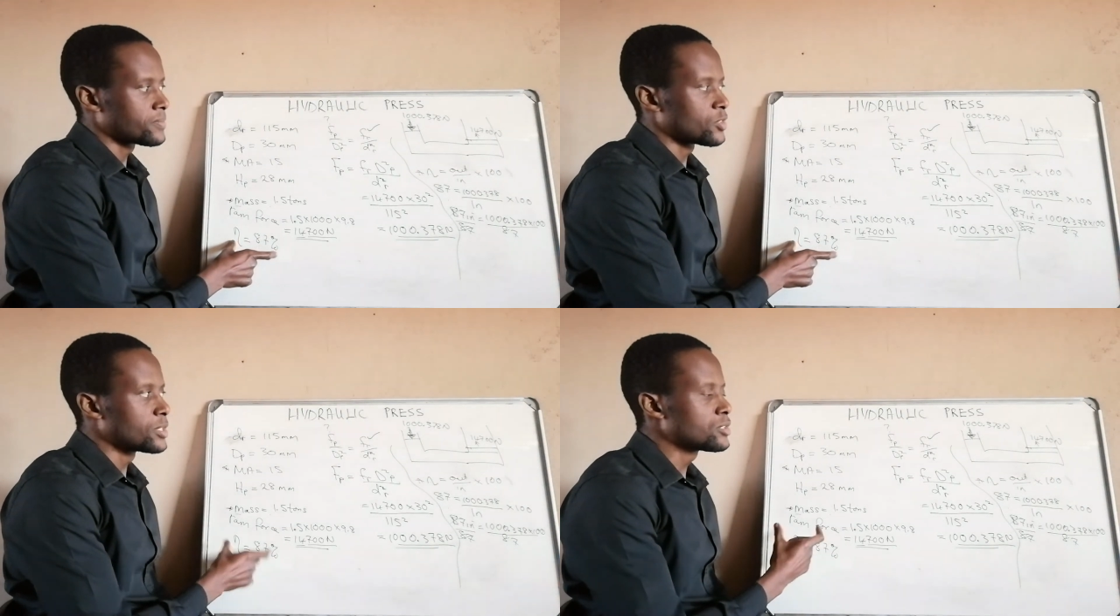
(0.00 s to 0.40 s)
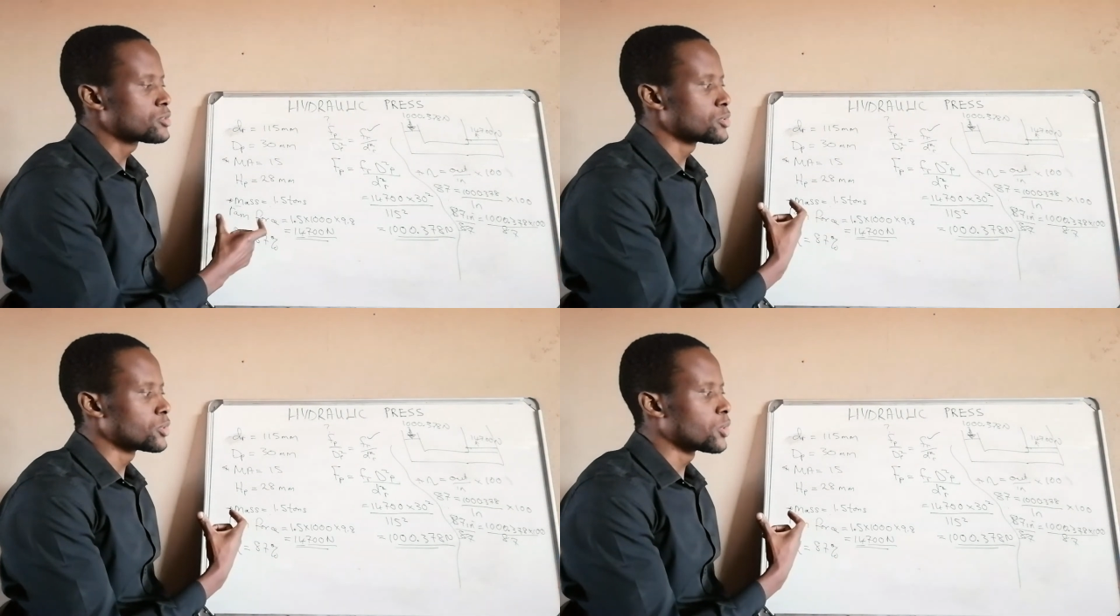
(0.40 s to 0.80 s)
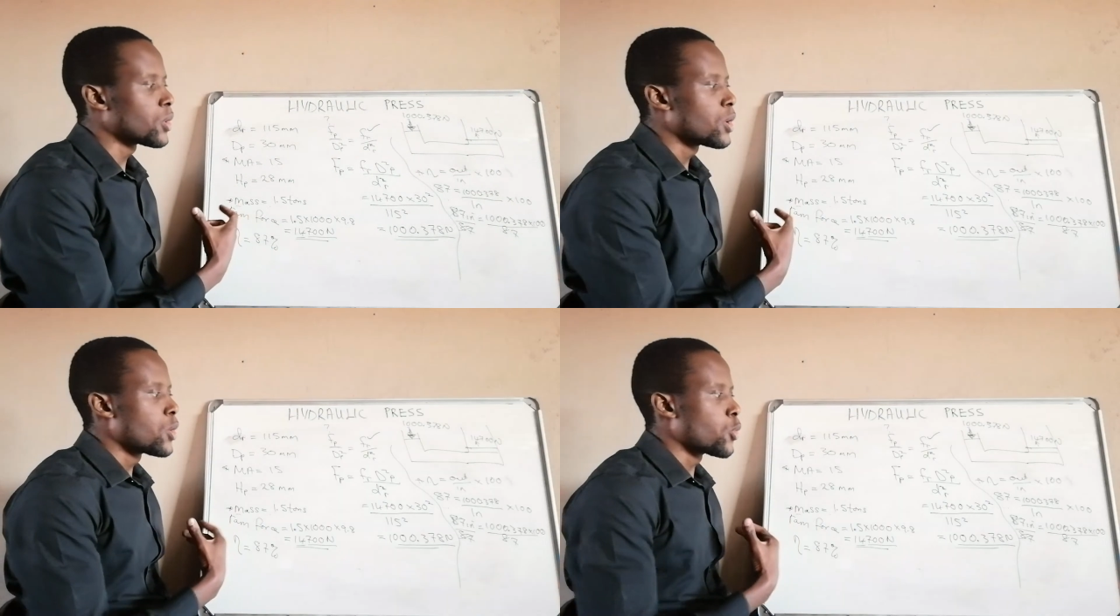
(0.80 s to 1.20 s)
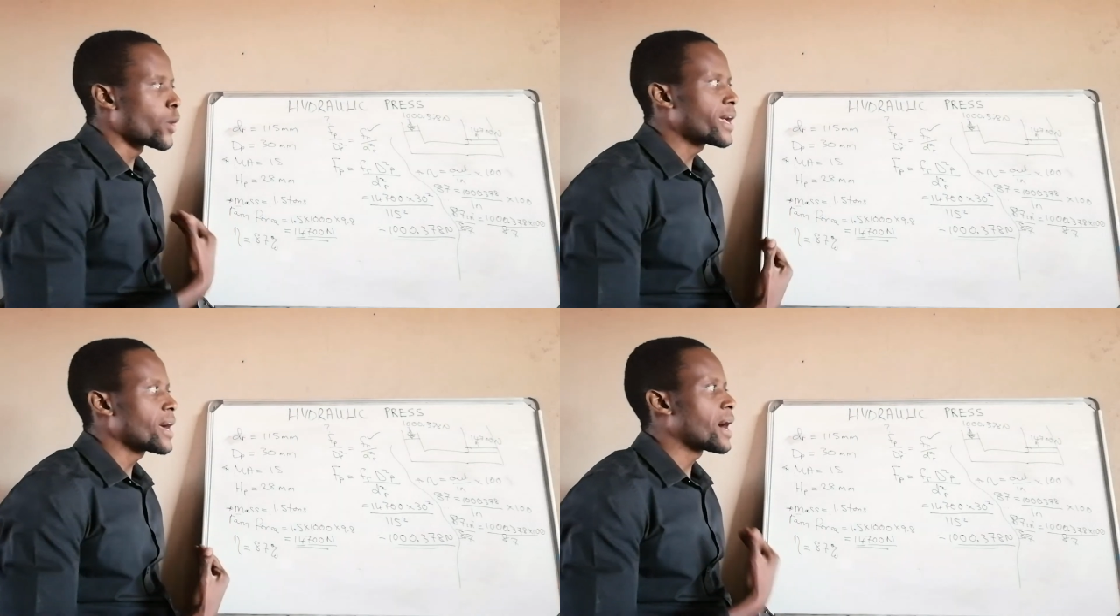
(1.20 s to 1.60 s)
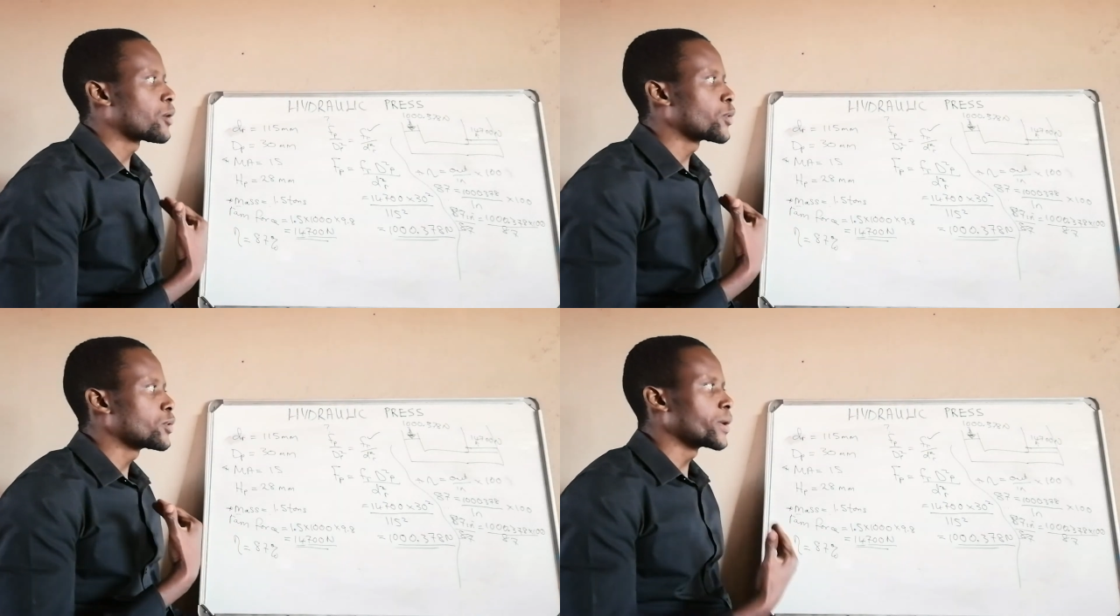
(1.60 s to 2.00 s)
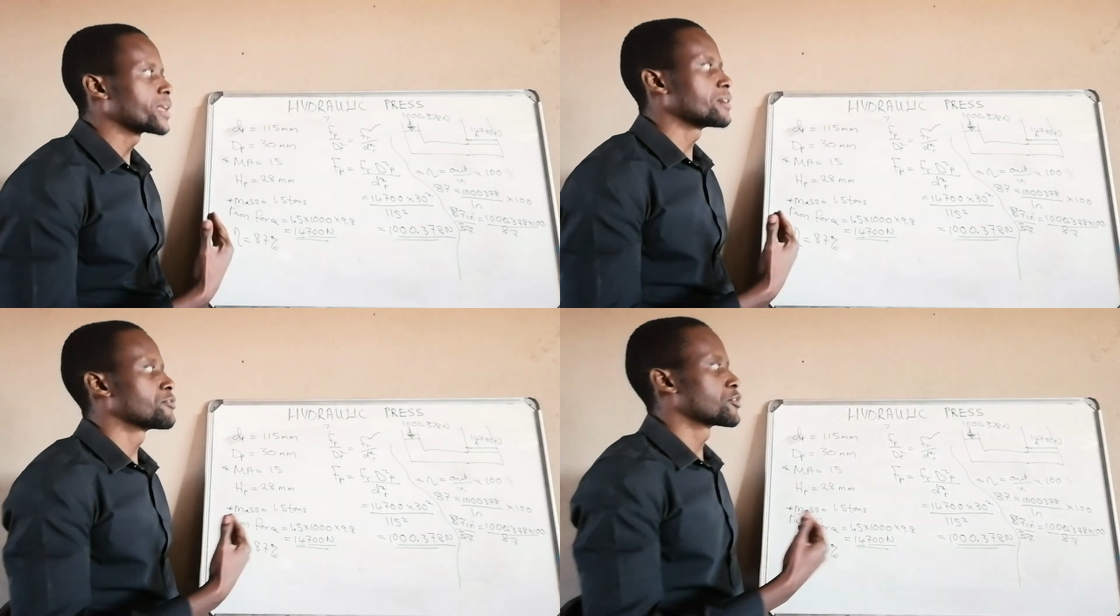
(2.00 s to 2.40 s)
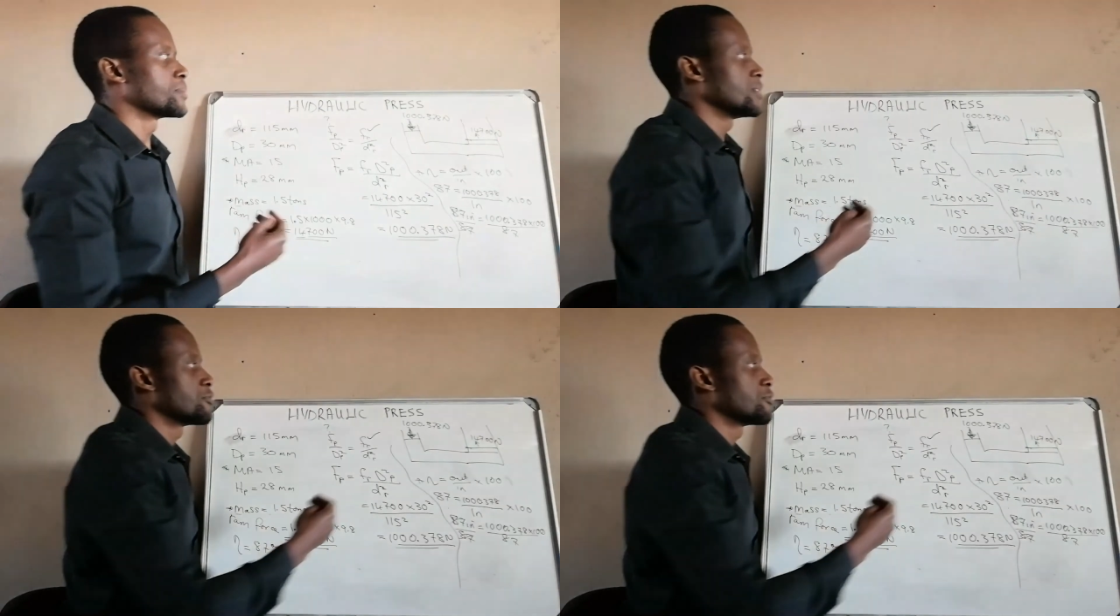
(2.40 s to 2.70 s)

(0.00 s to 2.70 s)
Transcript: You need to know, where are we working from?